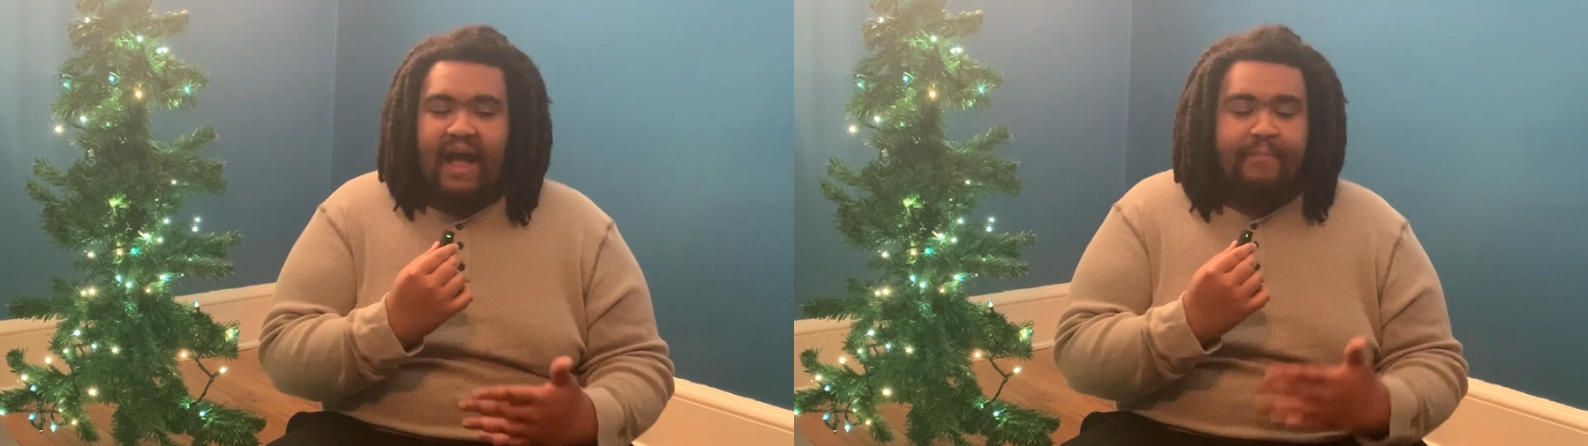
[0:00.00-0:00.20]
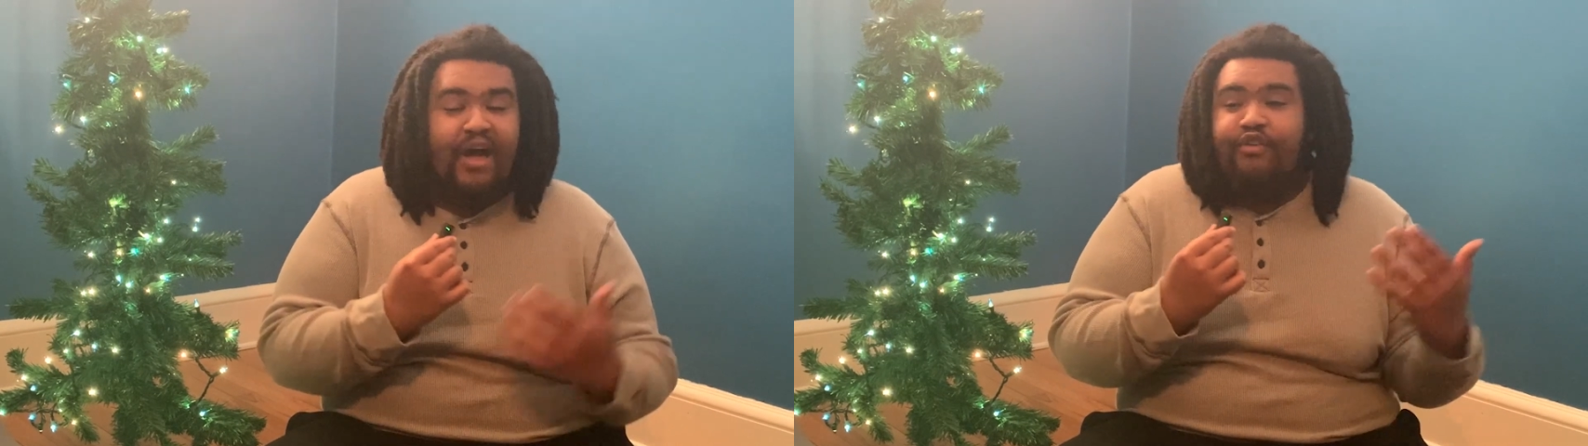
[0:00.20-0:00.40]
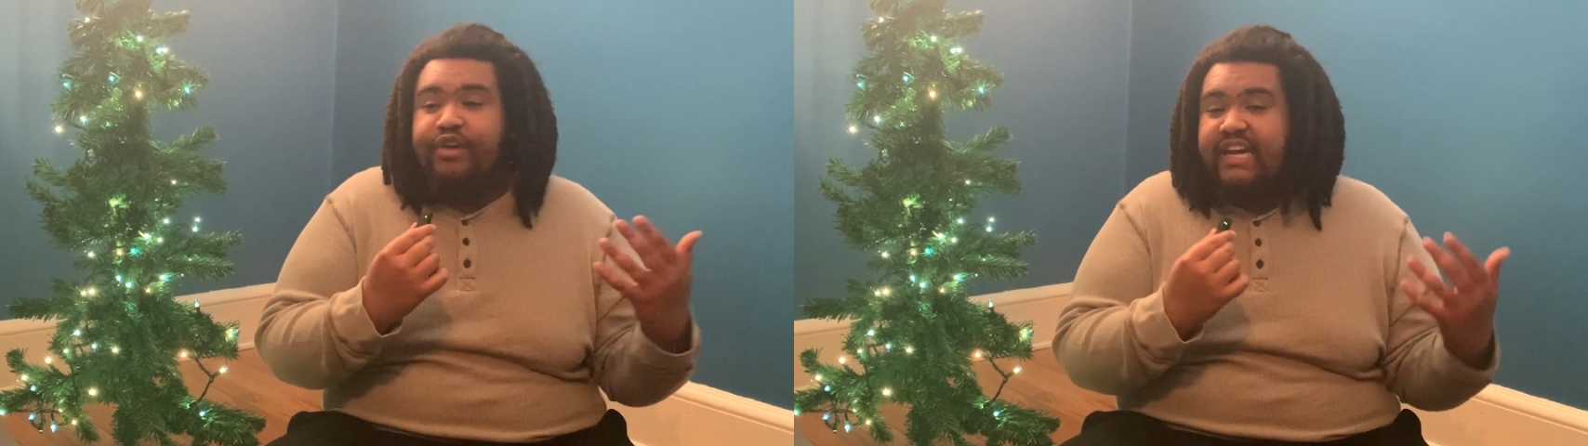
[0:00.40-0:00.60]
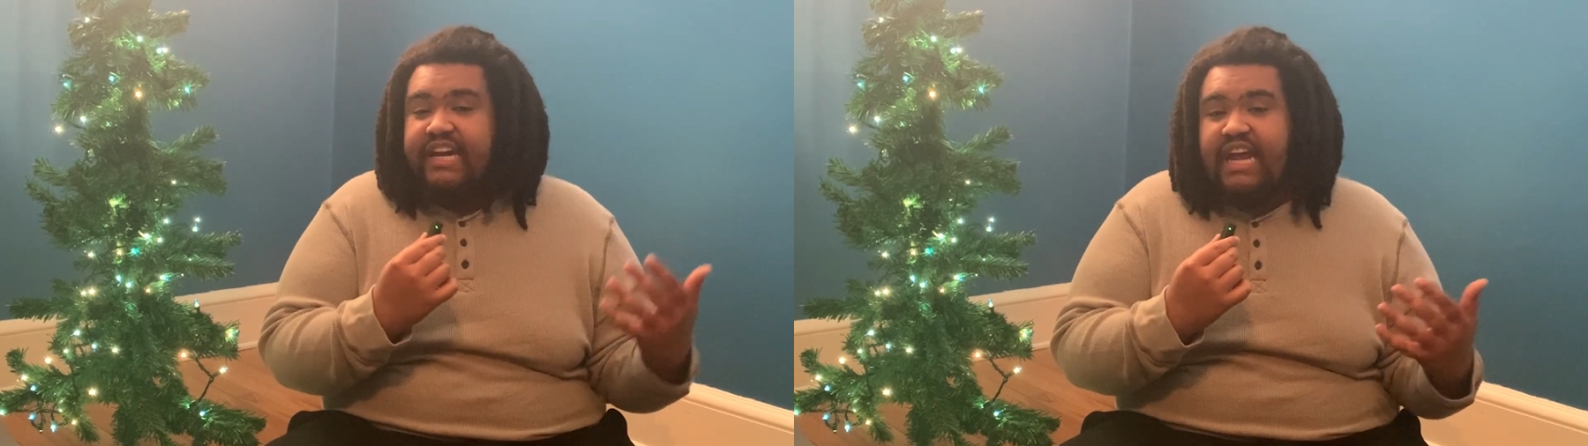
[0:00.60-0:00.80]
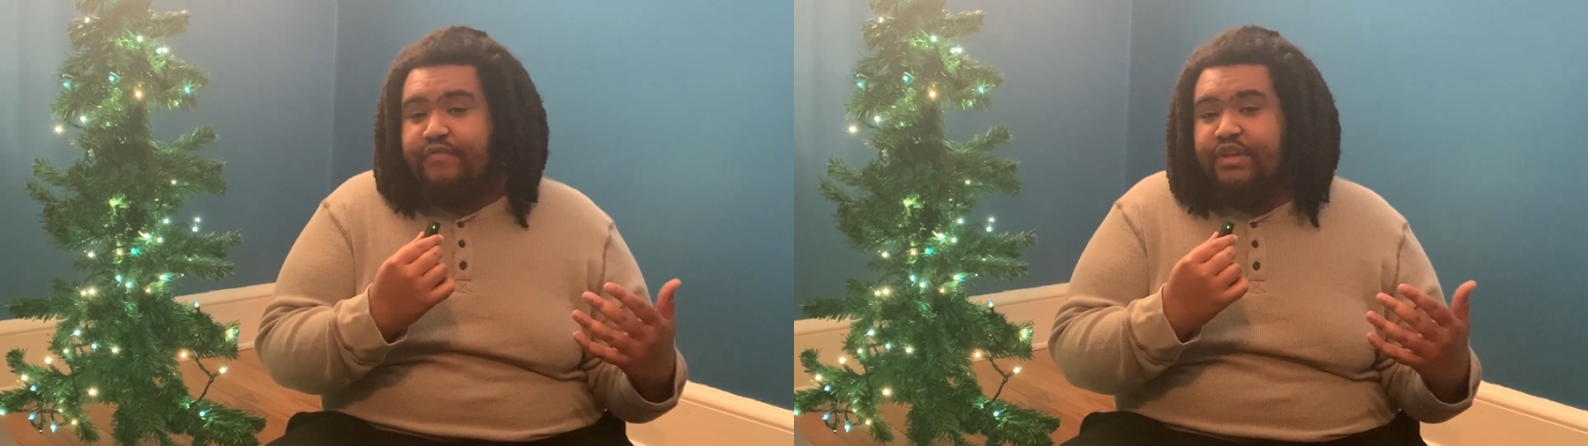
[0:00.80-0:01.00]
I'm not going to
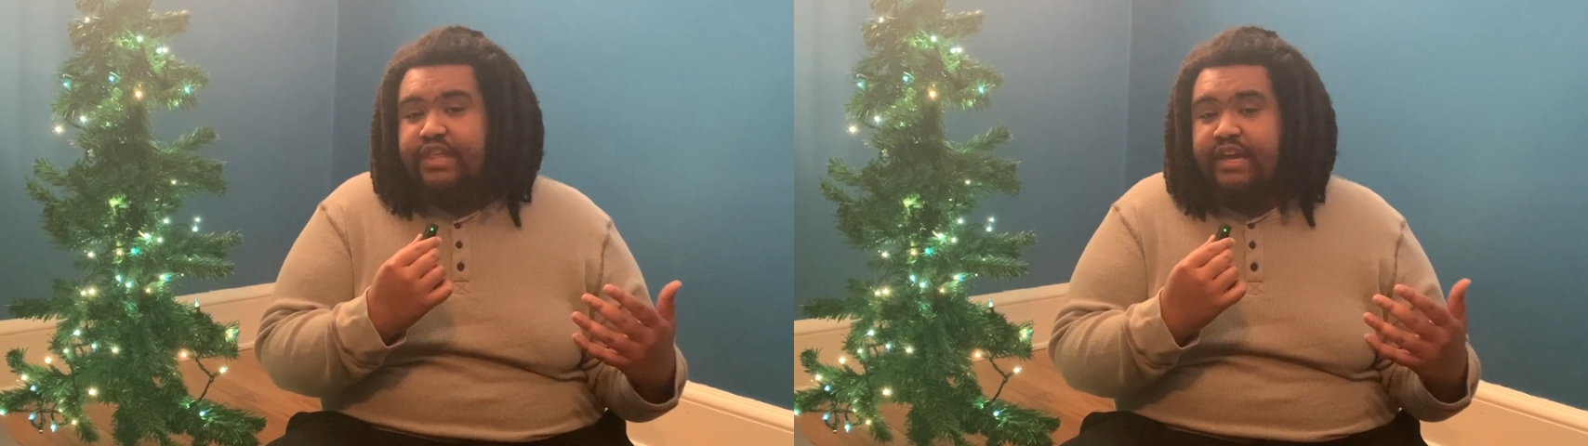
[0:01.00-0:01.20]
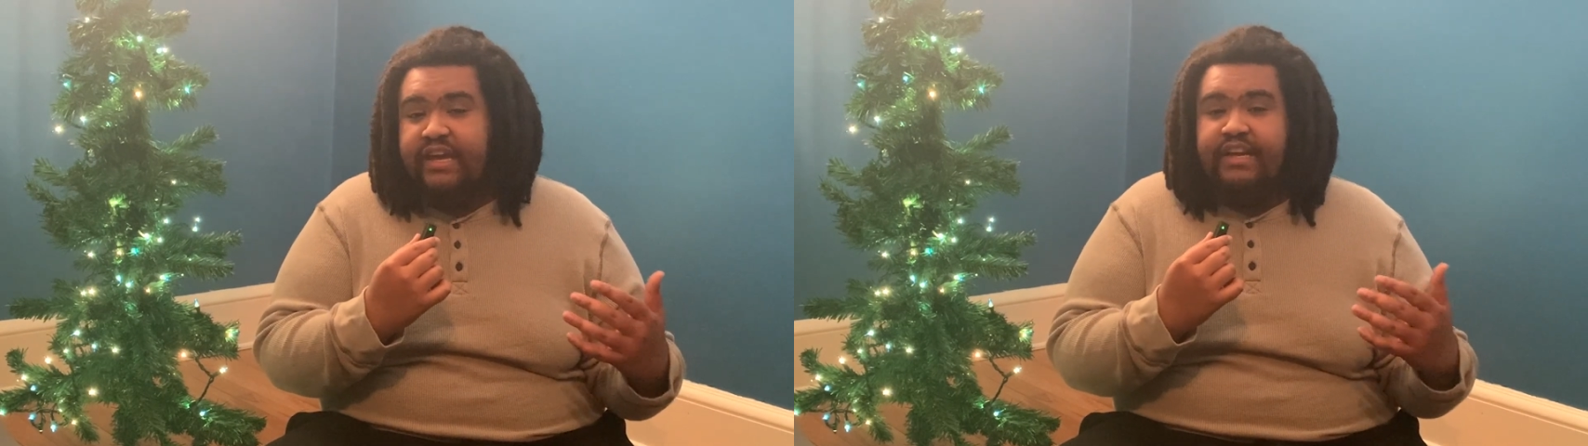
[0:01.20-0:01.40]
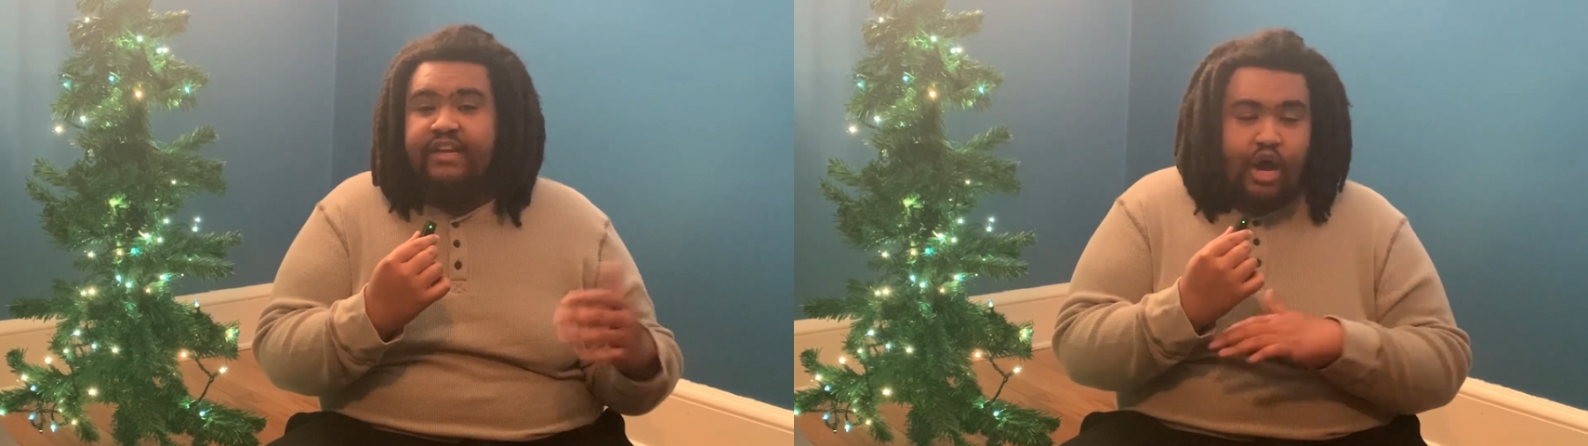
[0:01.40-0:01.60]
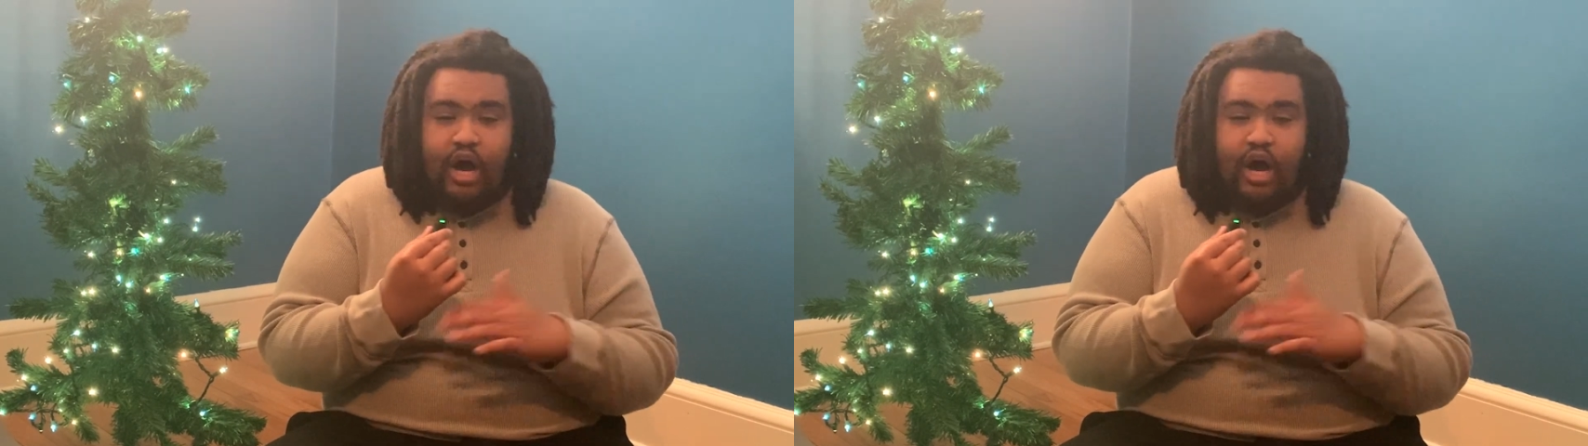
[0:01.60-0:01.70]
get everything